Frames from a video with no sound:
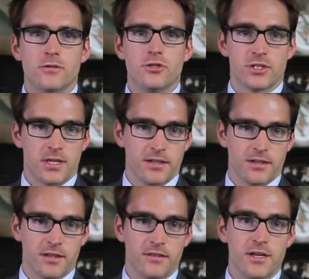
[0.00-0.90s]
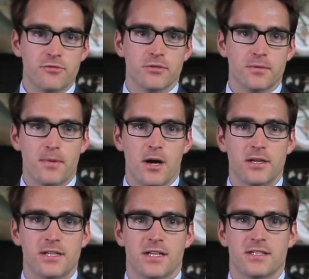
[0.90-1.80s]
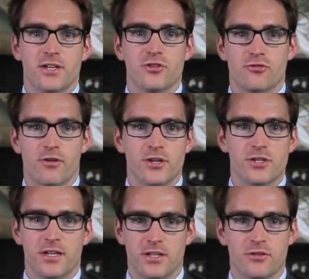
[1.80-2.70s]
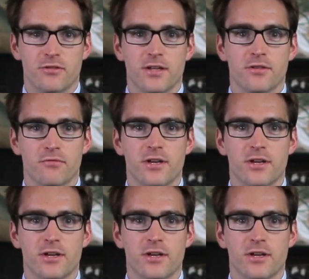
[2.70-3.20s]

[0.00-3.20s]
Just like the cathedral, Barclays has entrenched history in the